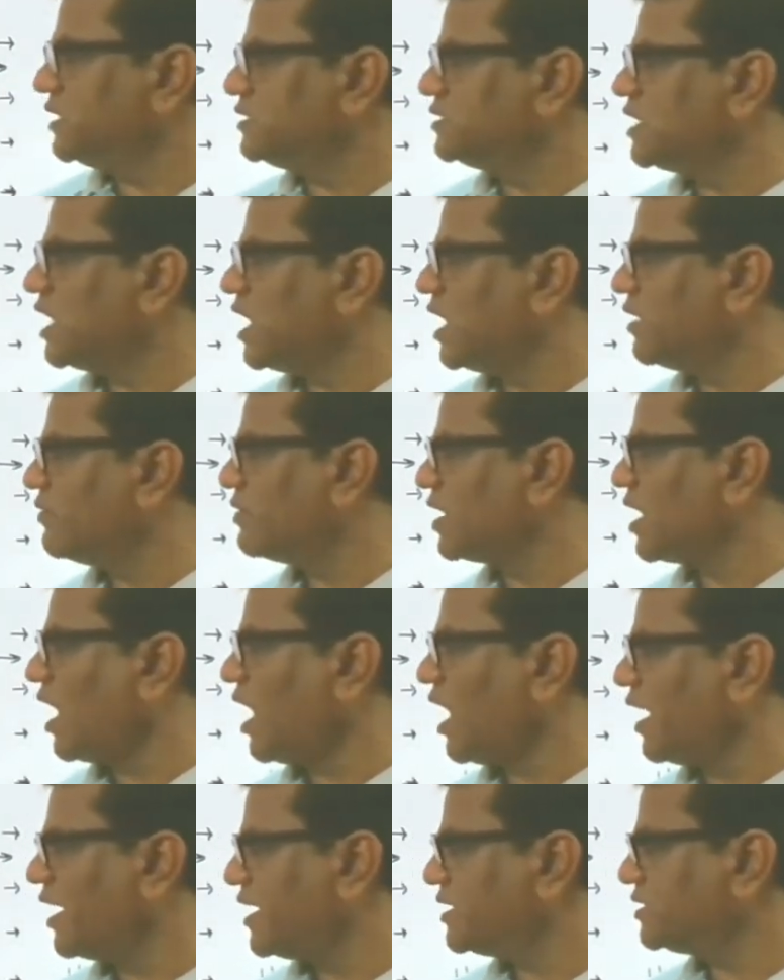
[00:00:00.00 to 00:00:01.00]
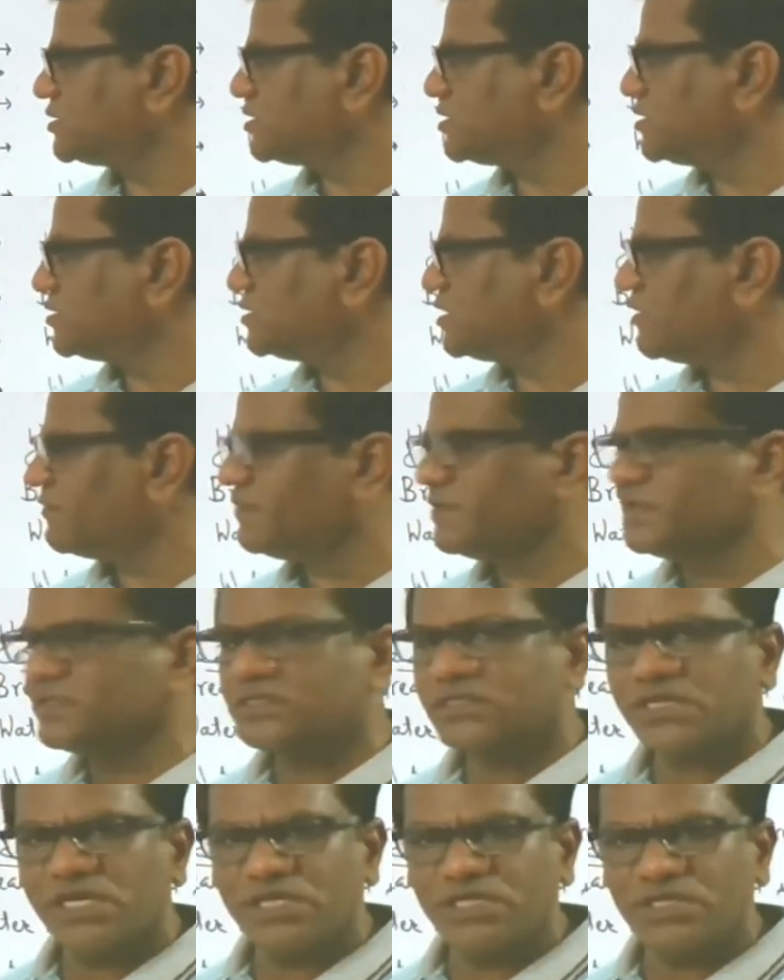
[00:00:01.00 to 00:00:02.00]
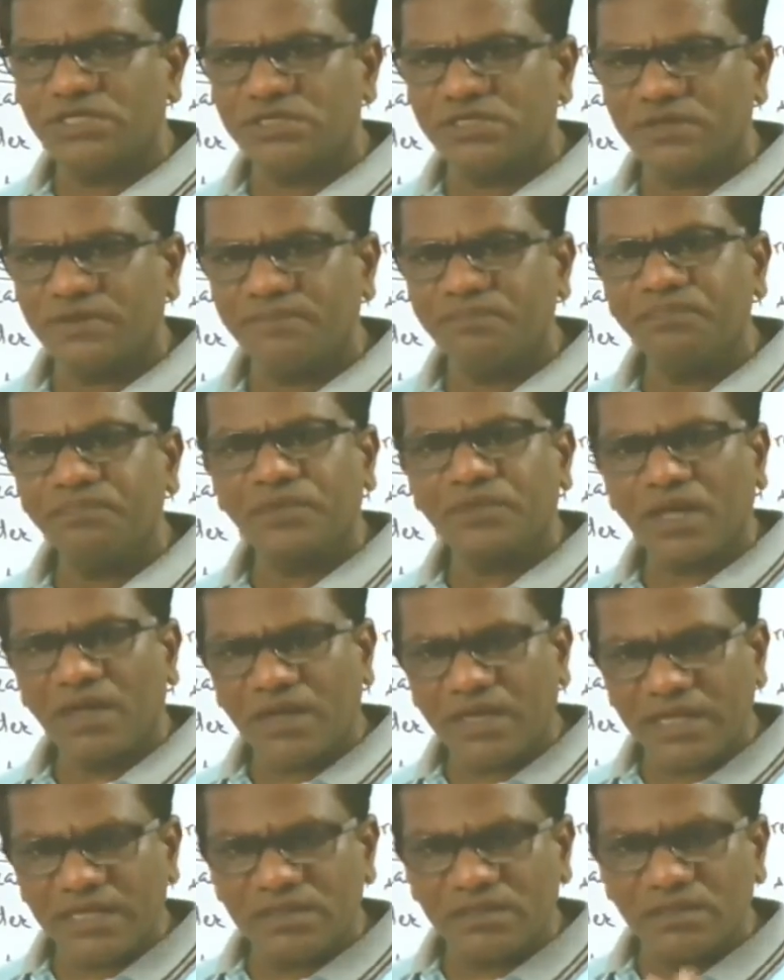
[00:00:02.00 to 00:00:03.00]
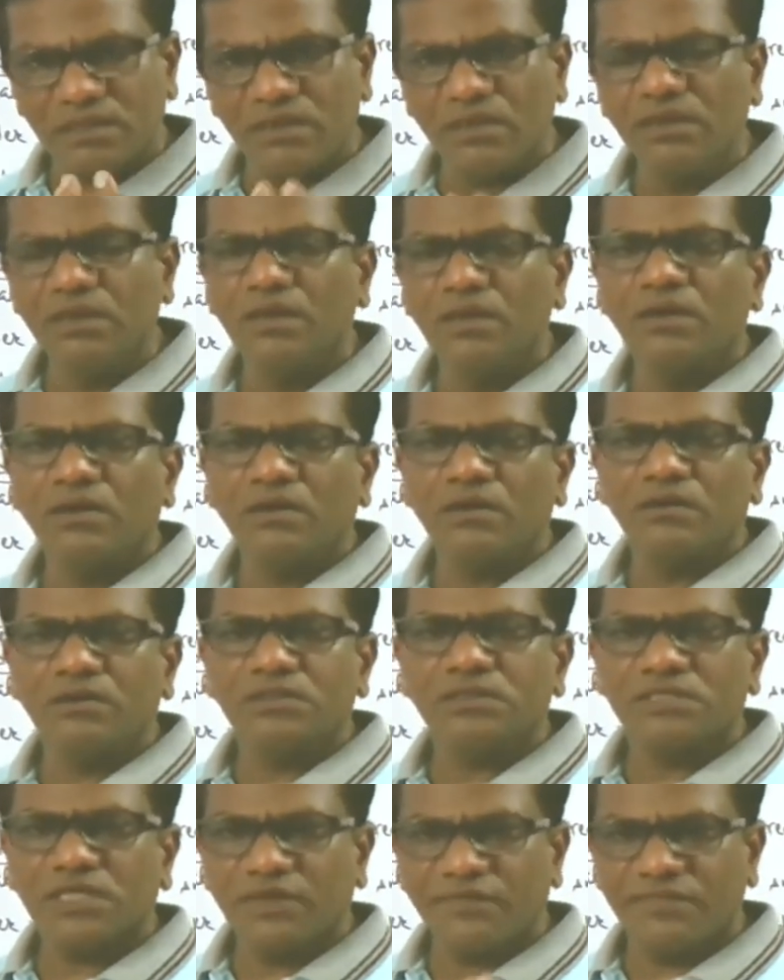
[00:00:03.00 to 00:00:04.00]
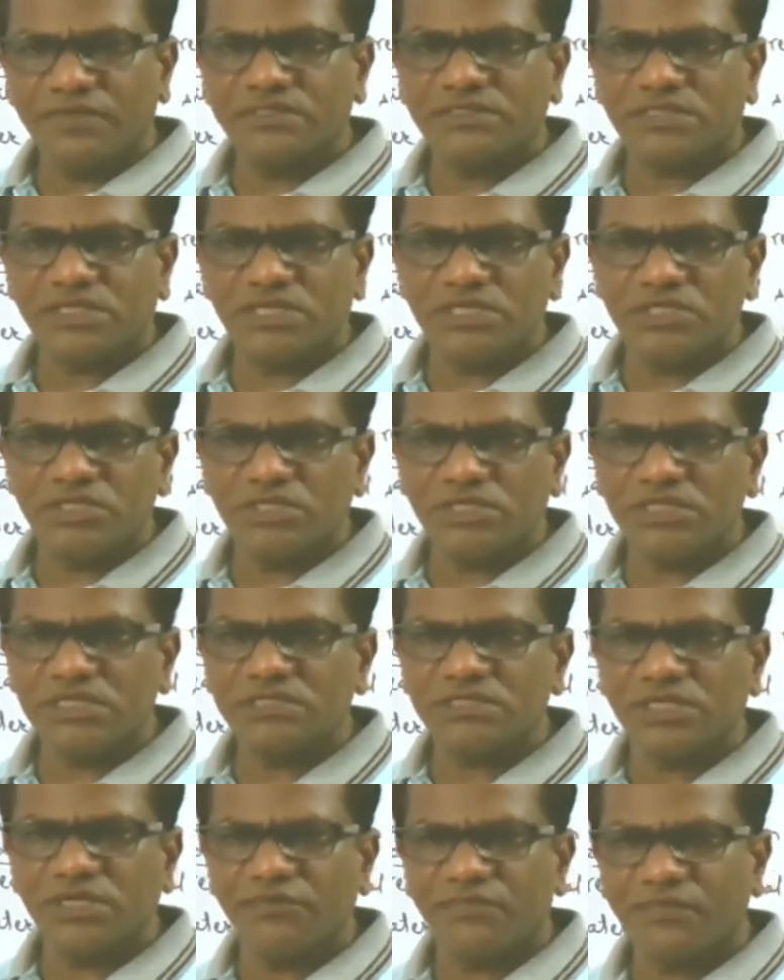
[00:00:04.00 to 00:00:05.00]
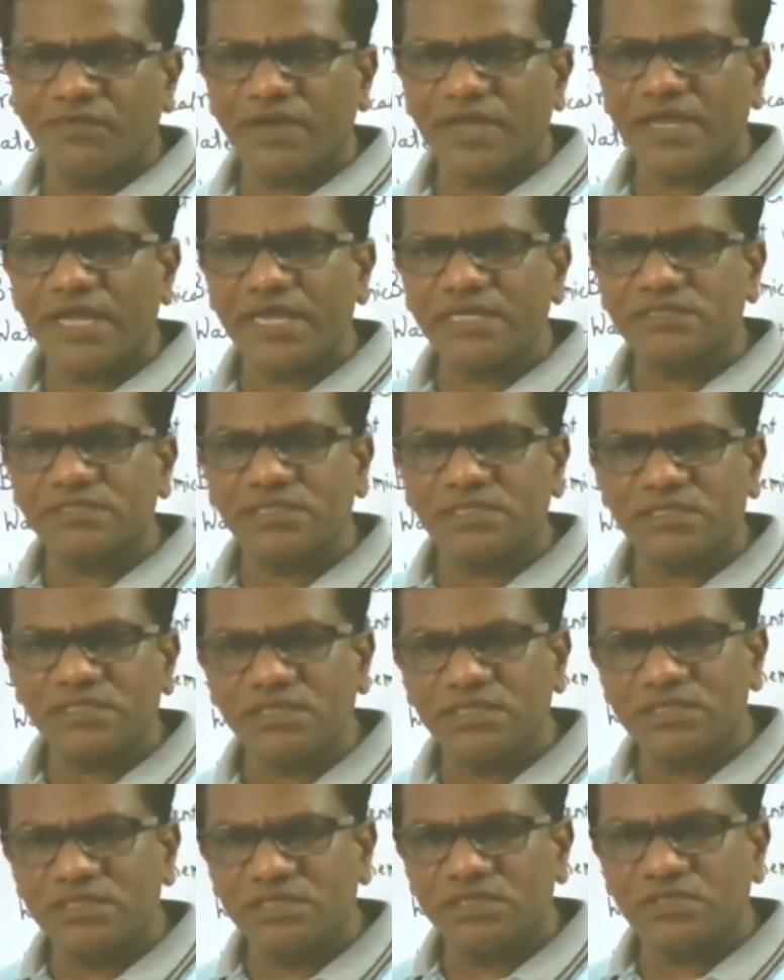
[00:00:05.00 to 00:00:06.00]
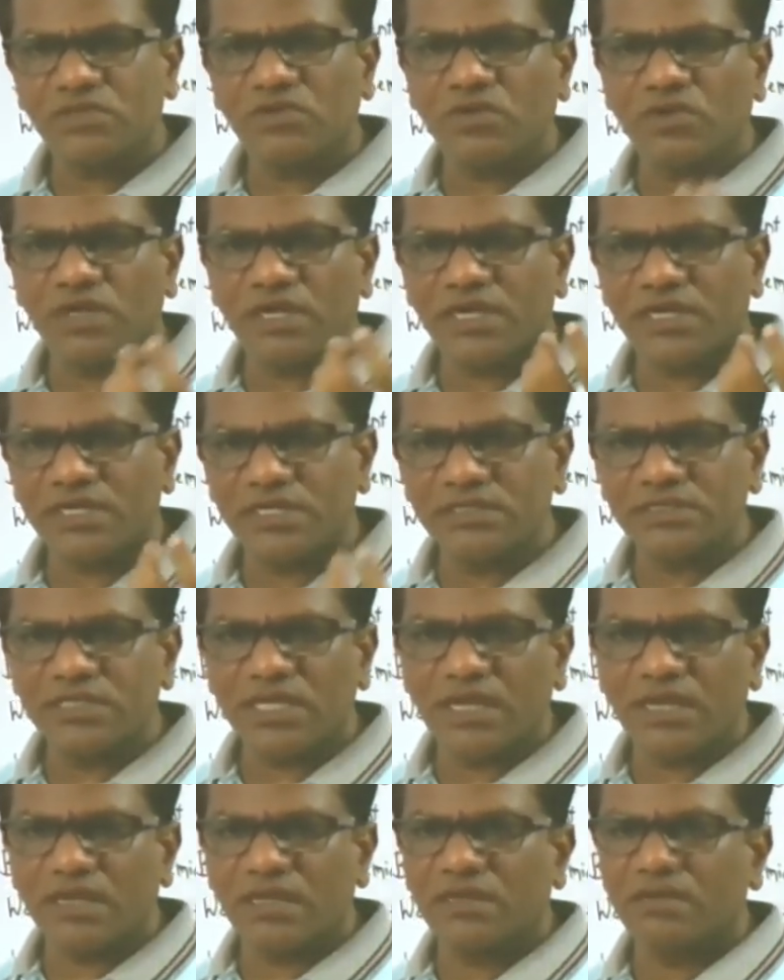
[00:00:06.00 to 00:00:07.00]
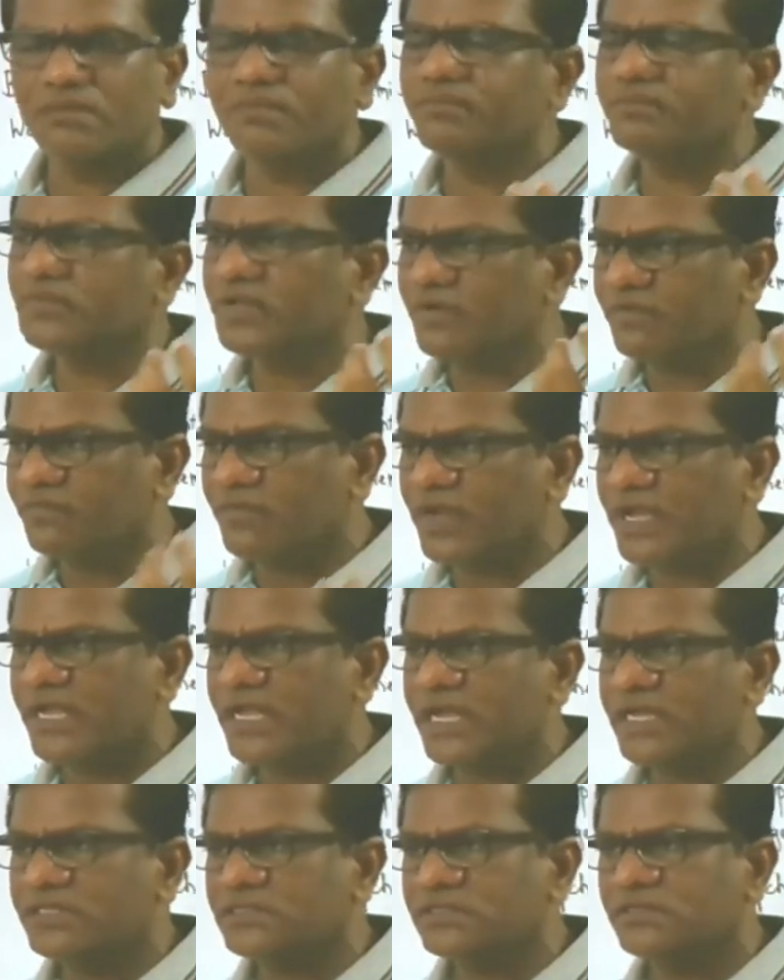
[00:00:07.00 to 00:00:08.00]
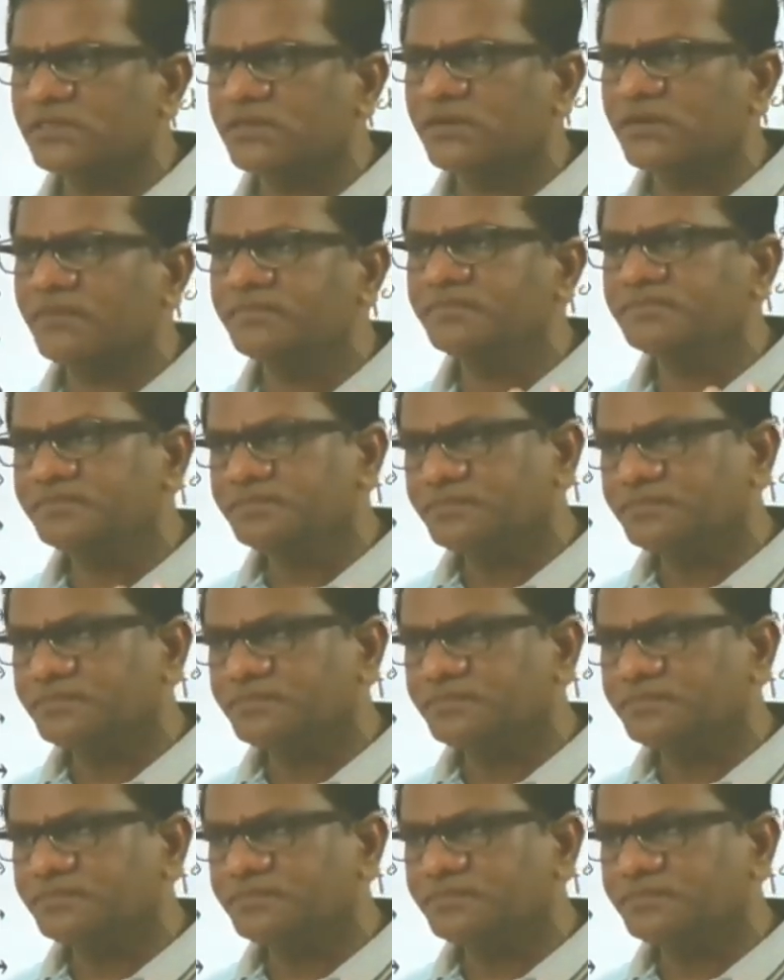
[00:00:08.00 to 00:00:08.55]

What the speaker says: having highest surface tension. Again, the surface tension is defined as the tension, or it is defined as the